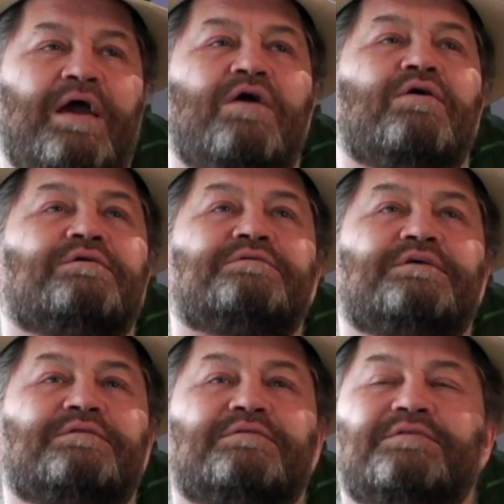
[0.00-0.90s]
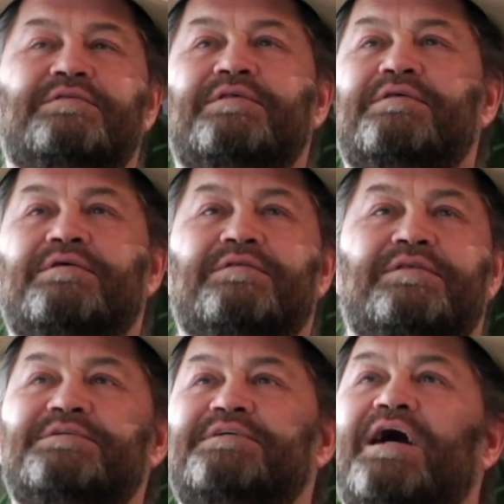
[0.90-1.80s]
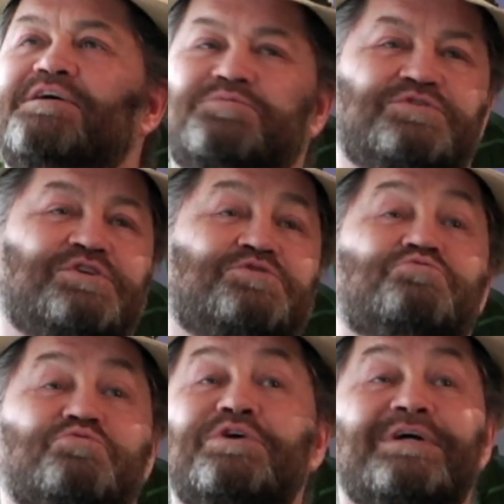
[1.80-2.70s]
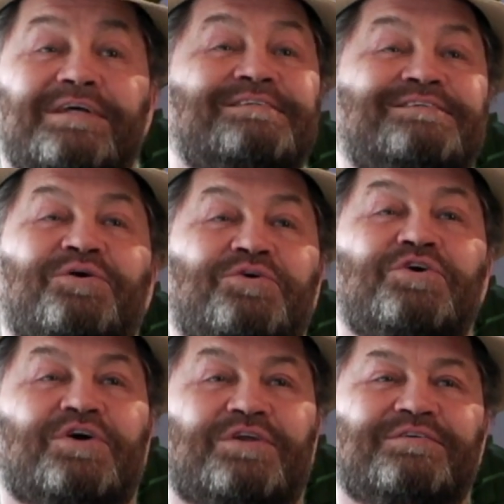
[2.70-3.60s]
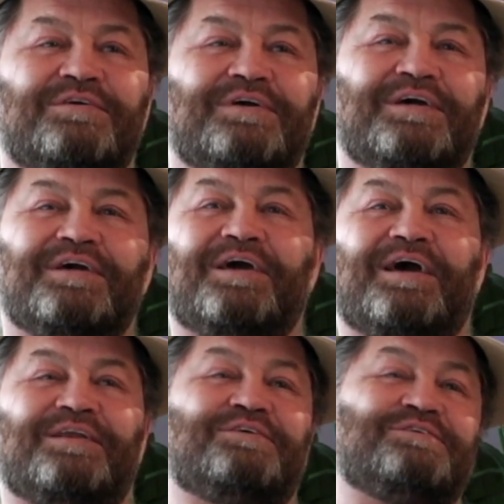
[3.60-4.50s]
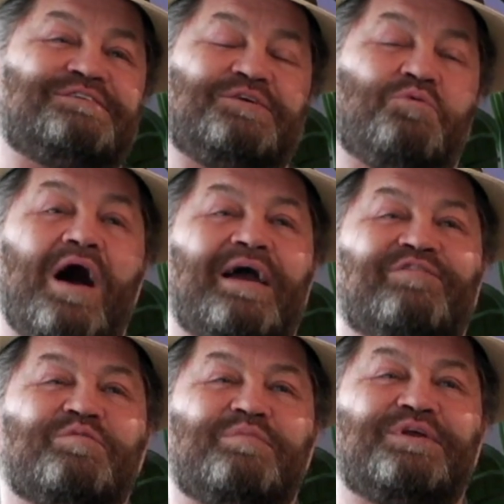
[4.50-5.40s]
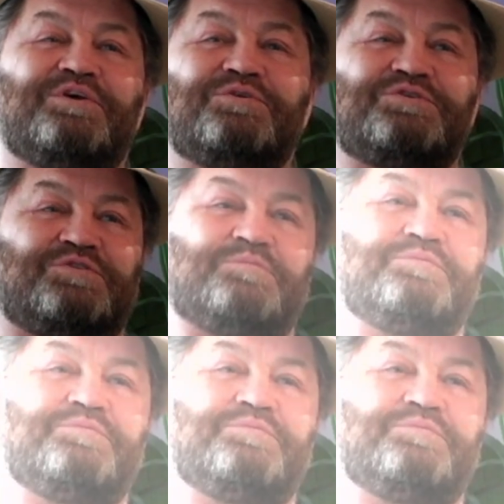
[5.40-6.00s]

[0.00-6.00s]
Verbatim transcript: apparent that these guys were just really so good. And you can see why everybody used